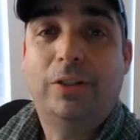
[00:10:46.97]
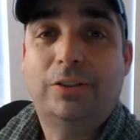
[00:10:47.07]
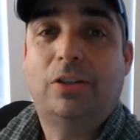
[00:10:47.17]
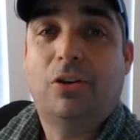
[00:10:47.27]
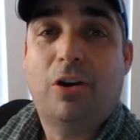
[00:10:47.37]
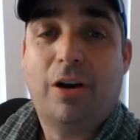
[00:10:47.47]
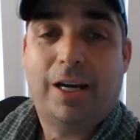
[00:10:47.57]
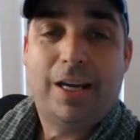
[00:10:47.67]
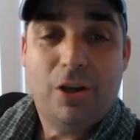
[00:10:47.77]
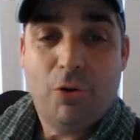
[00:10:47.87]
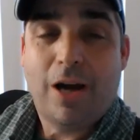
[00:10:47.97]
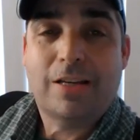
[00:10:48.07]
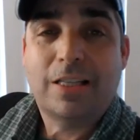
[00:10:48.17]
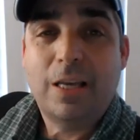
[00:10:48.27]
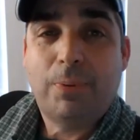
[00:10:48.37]
Where's the dog? Hey, you
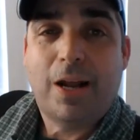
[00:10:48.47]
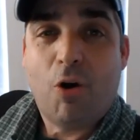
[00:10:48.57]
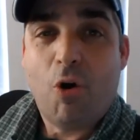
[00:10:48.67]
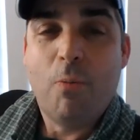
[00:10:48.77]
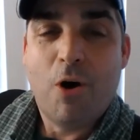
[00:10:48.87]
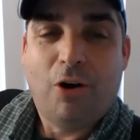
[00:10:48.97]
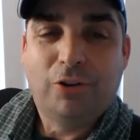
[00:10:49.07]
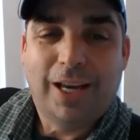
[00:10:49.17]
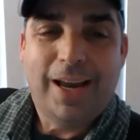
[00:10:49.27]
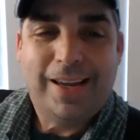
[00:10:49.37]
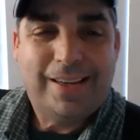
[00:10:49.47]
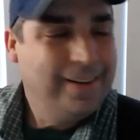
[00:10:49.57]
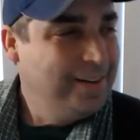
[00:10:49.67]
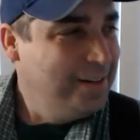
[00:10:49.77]
are sleeping at home all day.